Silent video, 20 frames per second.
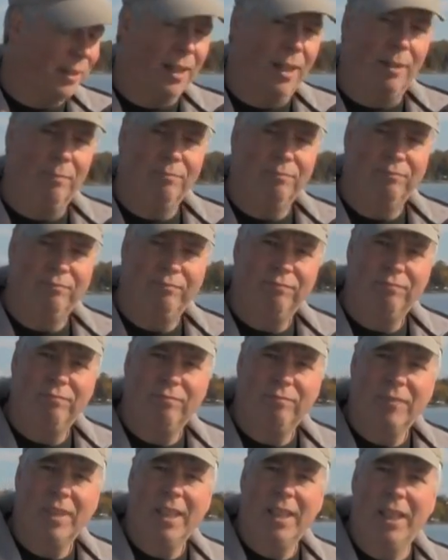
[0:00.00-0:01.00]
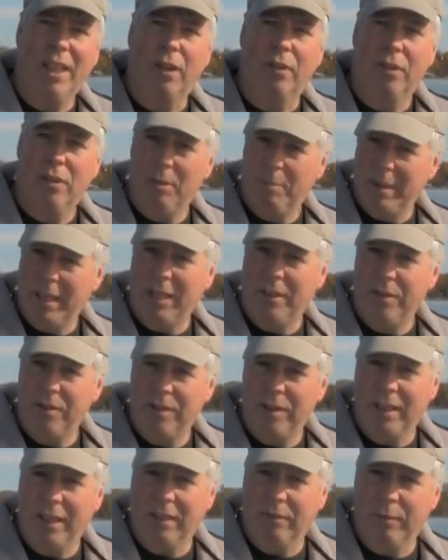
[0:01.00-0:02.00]
you know, it could be
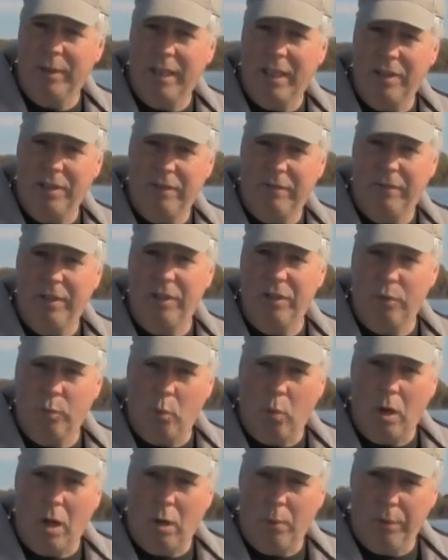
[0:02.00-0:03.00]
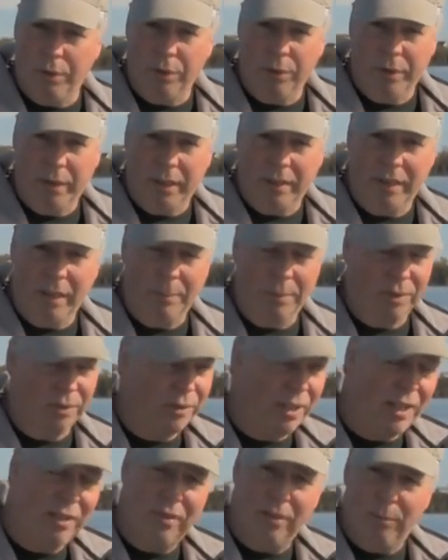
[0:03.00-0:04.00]
interesting if we catch a fish while we're doing our
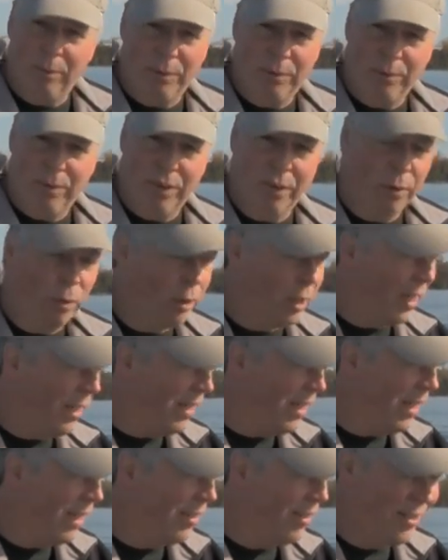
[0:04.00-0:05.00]
demonstration, which was the whole idea.